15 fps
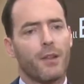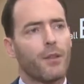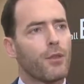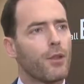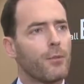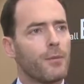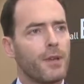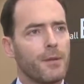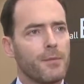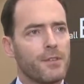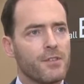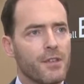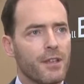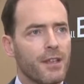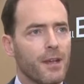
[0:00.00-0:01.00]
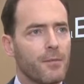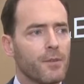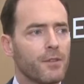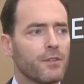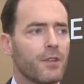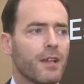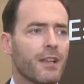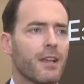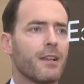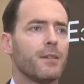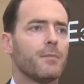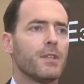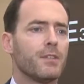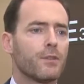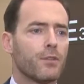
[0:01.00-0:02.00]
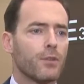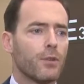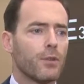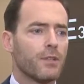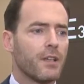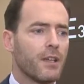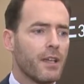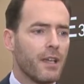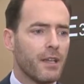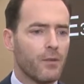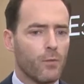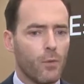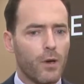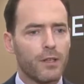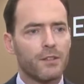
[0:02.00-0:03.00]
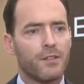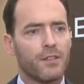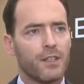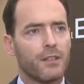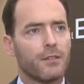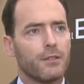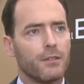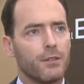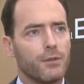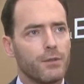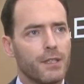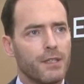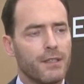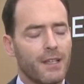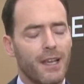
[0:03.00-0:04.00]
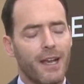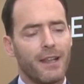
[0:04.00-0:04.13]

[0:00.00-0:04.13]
Thermal imaging cameras can be installed in one single unit,